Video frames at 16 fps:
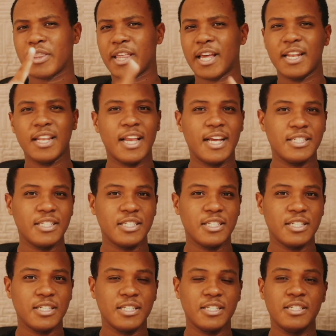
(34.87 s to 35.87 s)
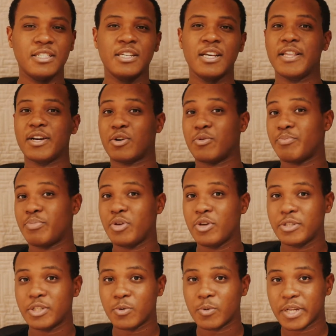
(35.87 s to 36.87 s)
their lenses, their
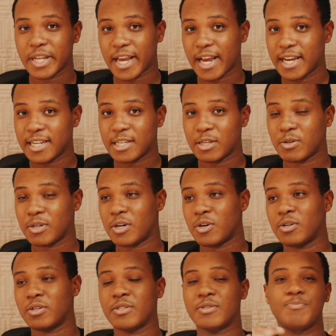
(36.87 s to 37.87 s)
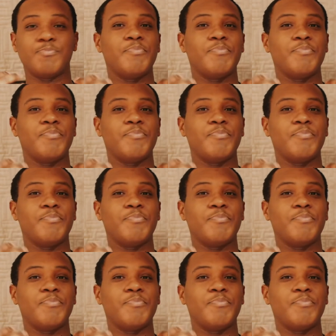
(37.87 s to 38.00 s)
computer, what they edit on,